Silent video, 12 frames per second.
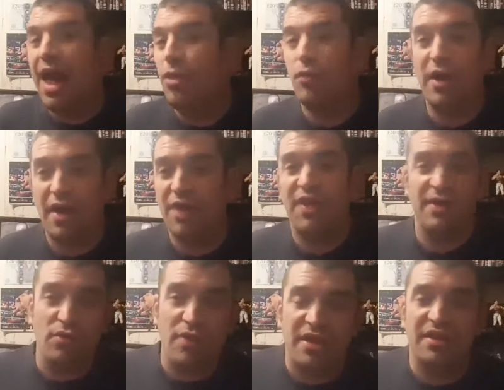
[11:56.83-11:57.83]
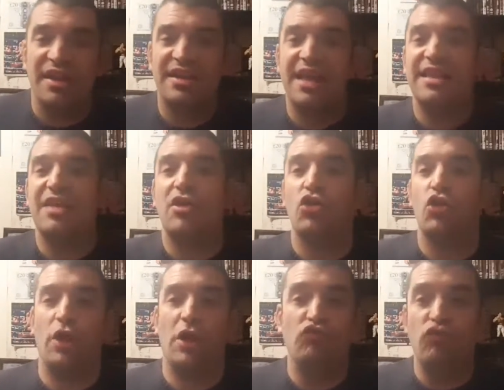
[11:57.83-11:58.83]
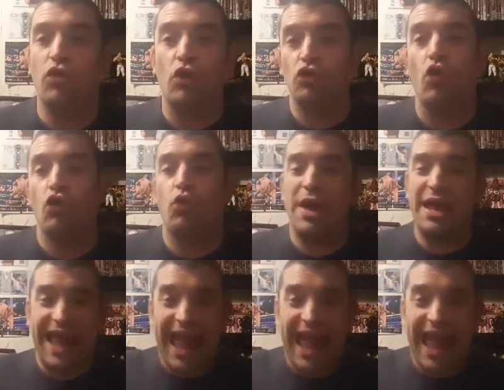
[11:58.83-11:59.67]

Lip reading: I think the reason they did this is so then Ronda looks weak